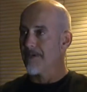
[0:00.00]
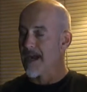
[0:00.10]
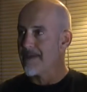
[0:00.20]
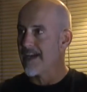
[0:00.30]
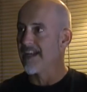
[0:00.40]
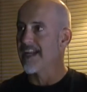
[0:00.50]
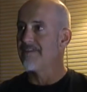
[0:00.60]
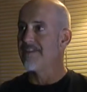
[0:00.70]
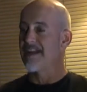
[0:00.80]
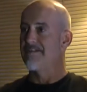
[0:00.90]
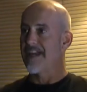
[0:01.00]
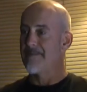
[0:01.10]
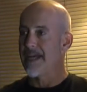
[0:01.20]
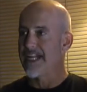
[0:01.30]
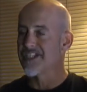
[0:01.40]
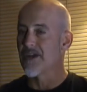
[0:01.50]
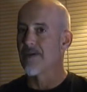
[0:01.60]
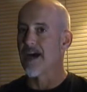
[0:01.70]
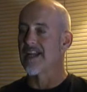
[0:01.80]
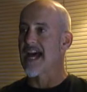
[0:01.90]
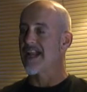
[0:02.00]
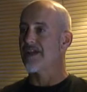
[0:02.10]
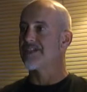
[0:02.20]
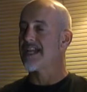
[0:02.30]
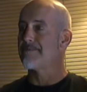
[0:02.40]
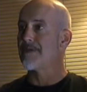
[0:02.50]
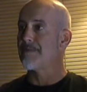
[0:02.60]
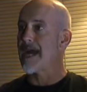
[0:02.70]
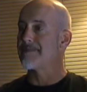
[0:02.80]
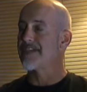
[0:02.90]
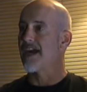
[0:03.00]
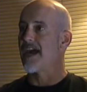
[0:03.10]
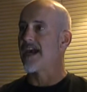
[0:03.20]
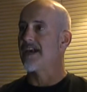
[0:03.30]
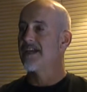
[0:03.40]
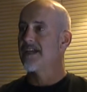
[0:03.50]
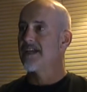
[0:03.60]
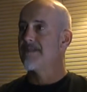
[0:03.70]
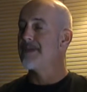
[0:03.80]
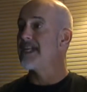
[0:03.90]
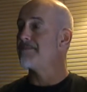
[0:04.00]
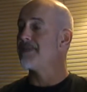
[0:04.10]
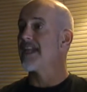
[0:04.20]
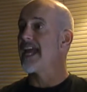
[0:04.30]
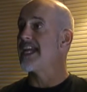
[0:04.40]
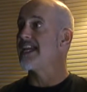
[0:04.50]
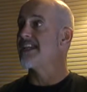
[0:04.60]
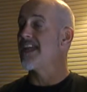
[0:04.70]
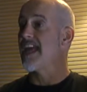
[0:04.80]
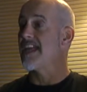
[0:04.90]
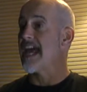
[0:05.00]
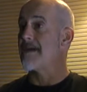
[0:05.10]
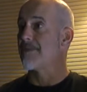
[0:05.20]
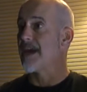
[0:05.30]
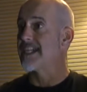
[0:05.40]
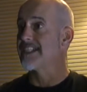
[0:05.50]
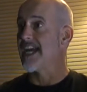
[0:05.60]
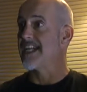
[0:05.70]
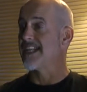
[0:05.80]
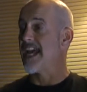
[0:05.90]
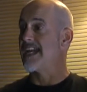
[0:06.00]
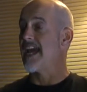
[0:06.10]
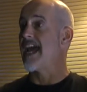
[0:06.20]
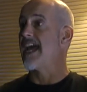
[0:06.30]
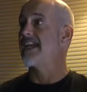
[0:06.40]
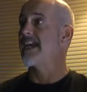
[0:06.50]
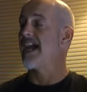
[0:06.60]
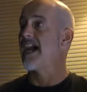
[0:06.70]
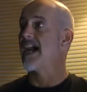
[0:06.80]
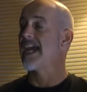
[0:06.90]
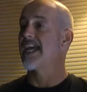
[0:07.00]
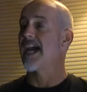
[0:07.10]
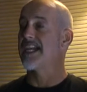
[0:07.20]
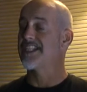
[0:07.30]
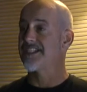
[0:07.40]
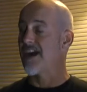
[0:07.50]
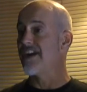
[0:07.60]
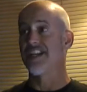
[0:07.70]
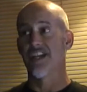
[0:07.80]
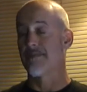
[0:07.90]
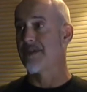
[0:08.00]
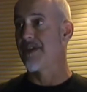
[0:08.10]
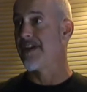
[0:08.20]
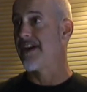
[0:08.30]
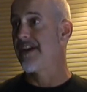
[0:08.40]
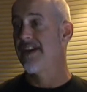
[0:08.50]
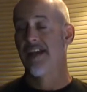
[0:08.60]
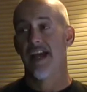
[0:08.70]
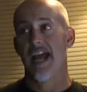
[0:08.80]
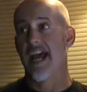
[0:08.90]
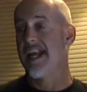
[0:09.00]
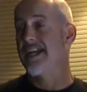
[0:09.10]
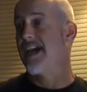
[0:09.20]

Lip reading: primarily via MIDI. So a lot of those tempo maps are manipulated in that process, and I start in the computer, and